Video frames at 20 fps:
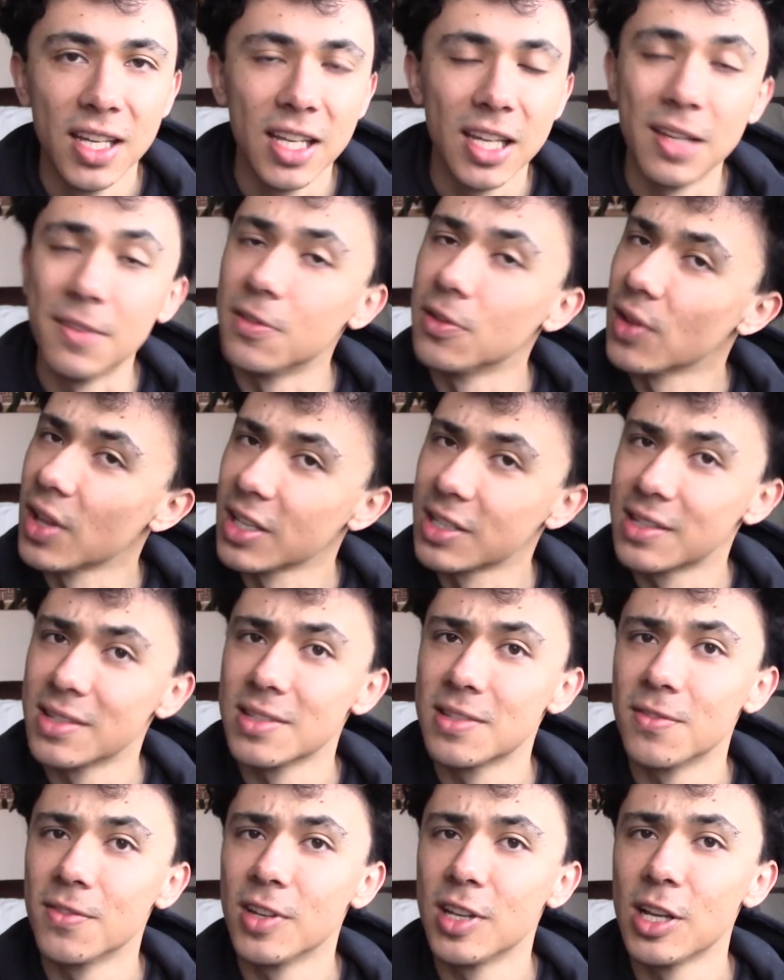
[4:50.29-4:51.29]
If you liked
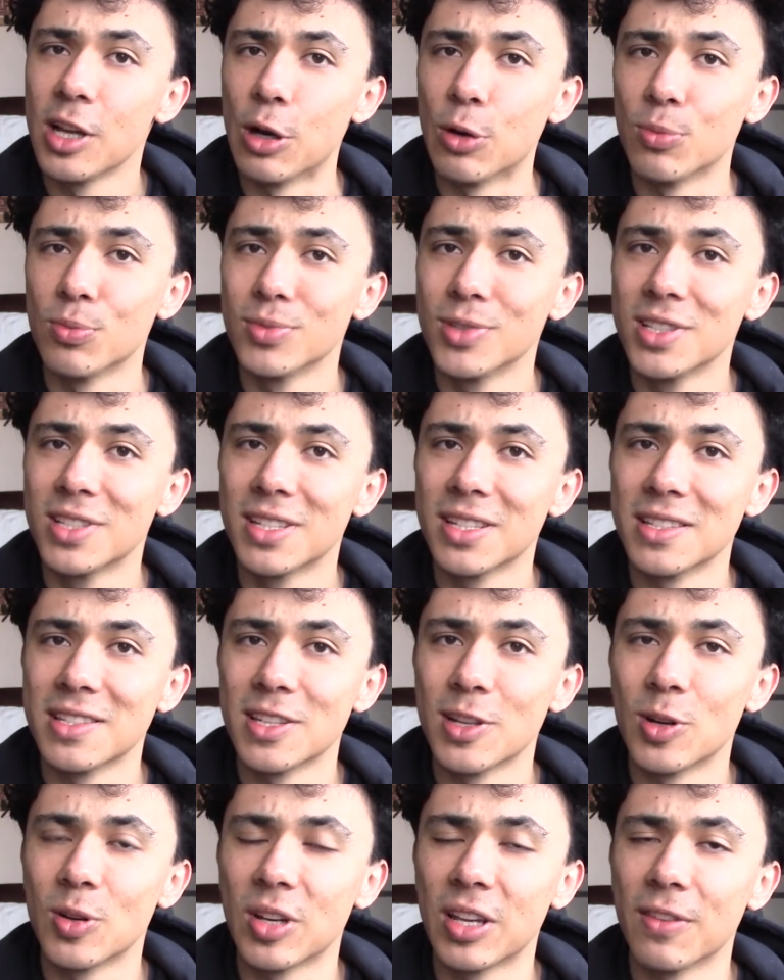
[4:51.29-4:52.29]
this video, please
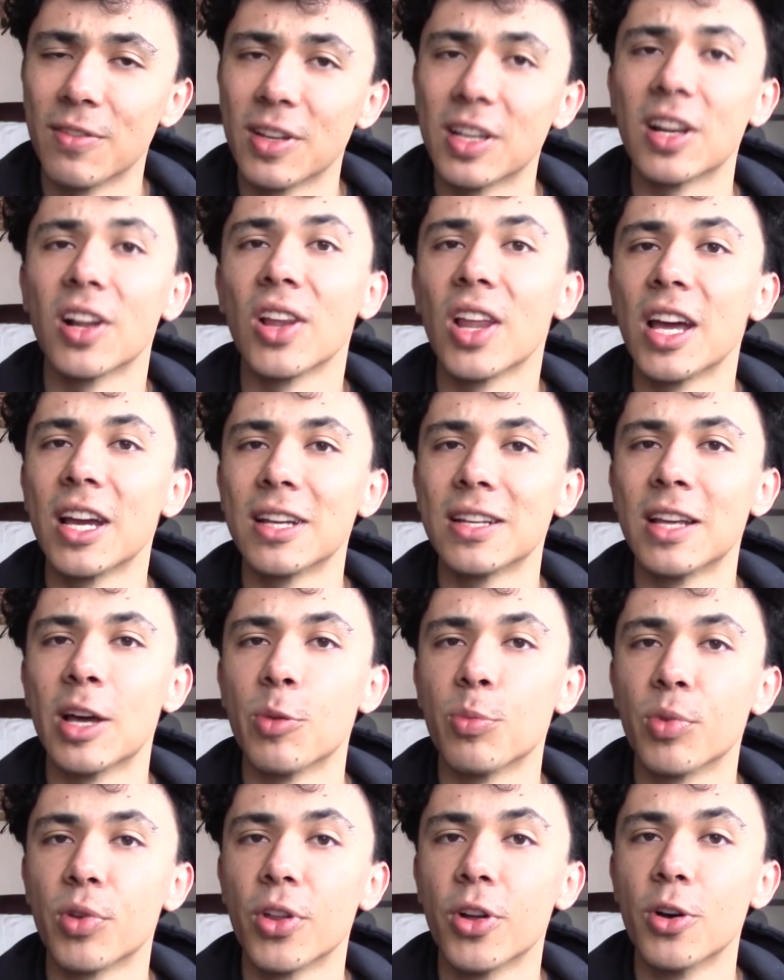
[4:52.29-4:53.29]
consider giving it a like
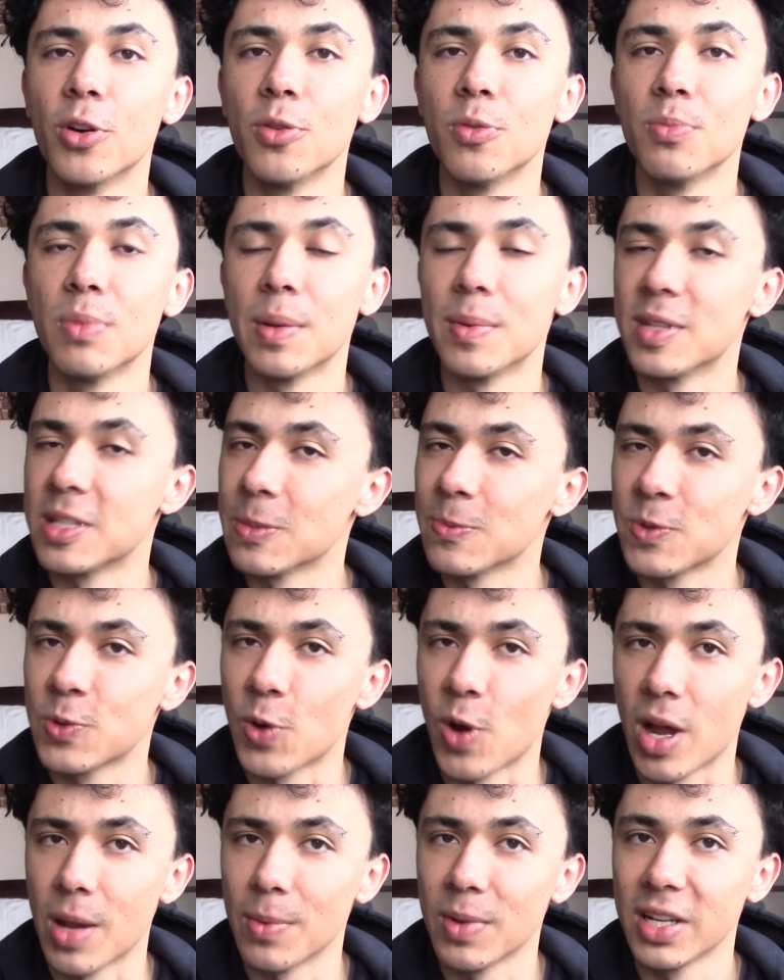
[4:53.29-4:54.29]
down below, maybe
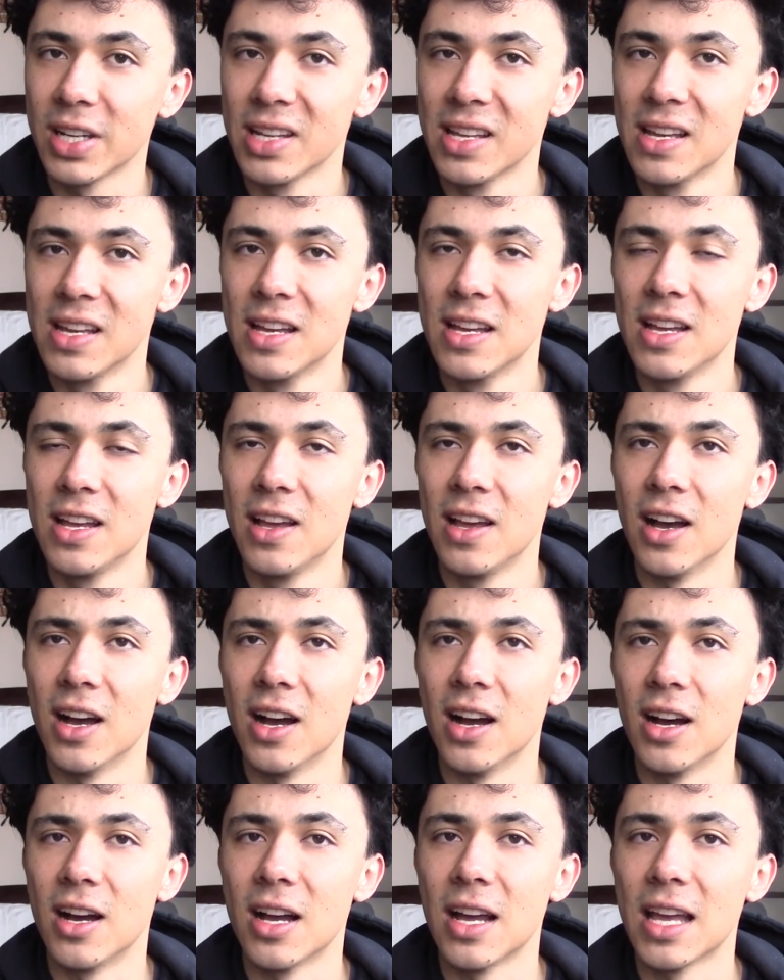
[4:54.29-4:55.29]
subscribing,
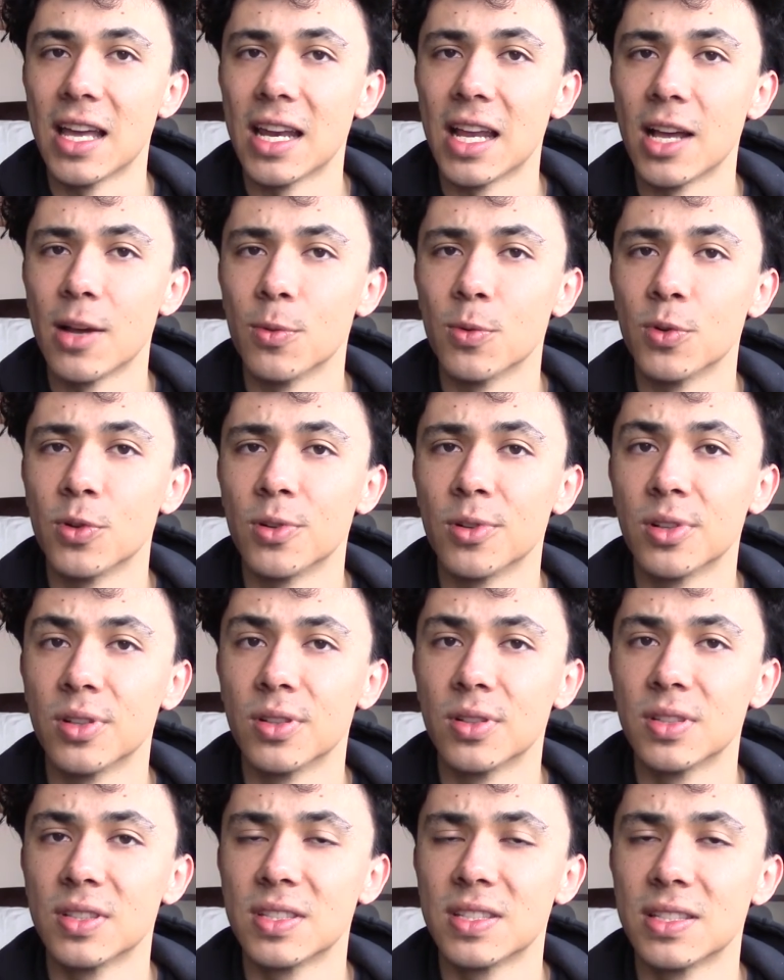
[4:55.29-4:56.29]
uh, and I will,
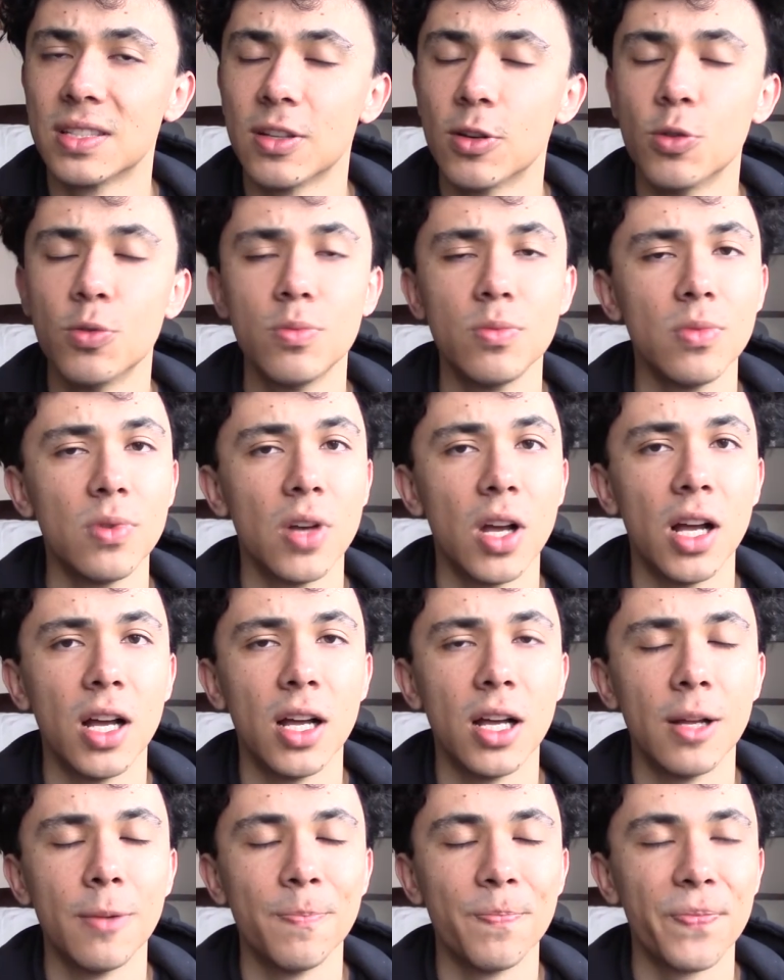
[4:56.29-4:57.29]
ooh,
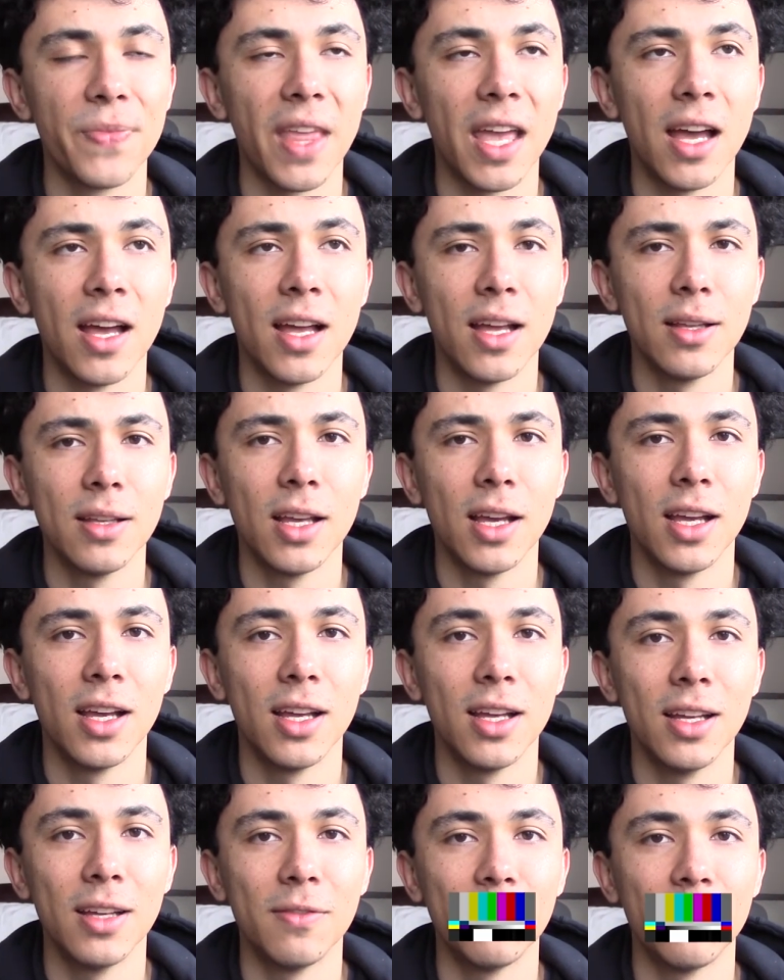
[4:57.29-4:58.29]
uh, uh,